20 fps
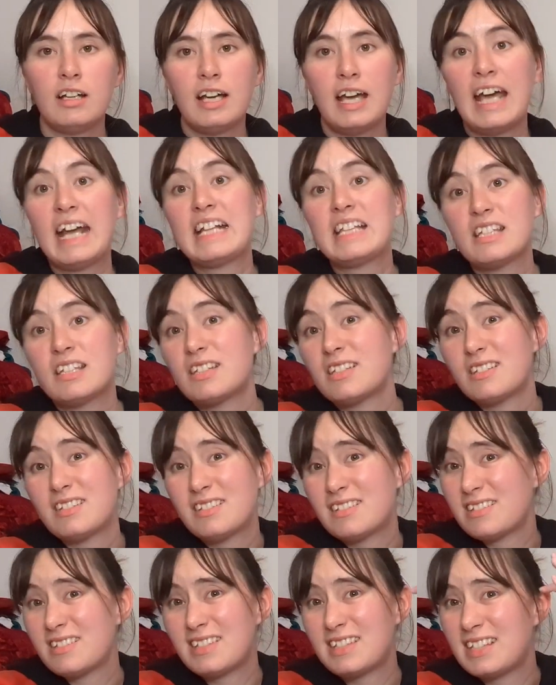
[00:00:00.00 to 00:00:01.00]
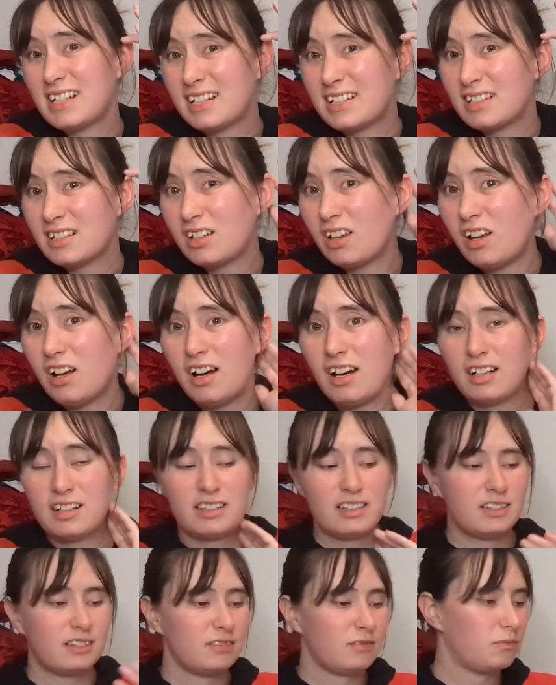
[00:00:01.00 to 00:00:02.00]
it's 6
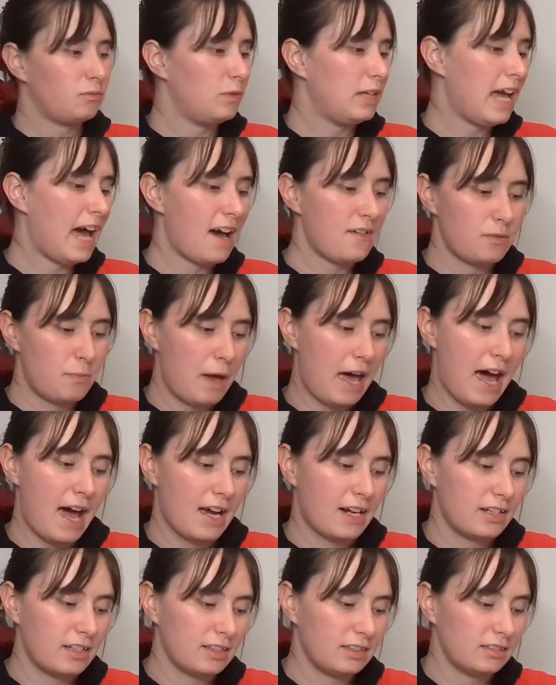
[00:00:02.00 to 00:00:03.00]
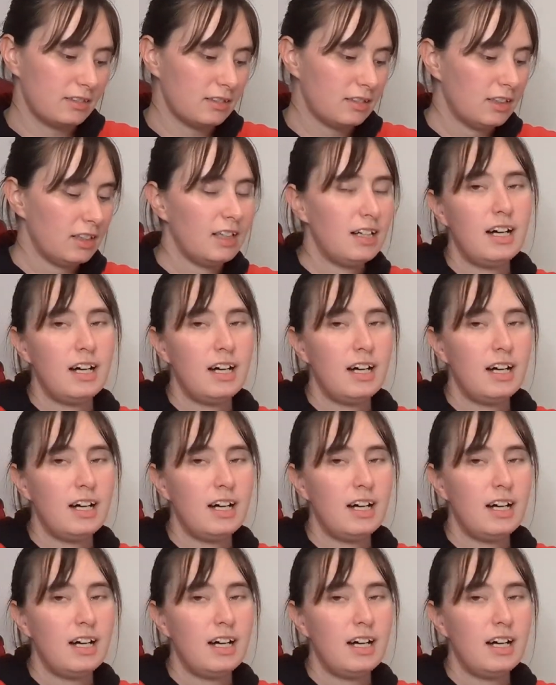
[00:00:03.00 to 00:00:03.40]
o'clock, we have a pattern.